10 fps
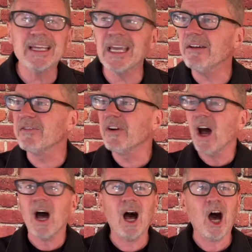give
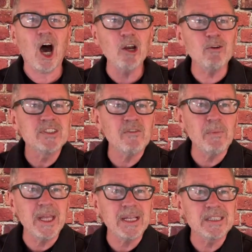uh, hundreds of
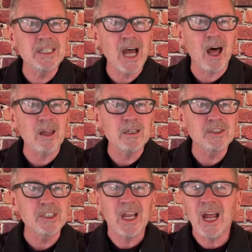millions of
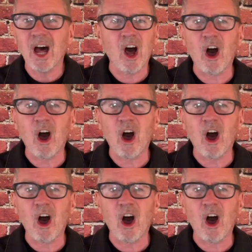dollars uh,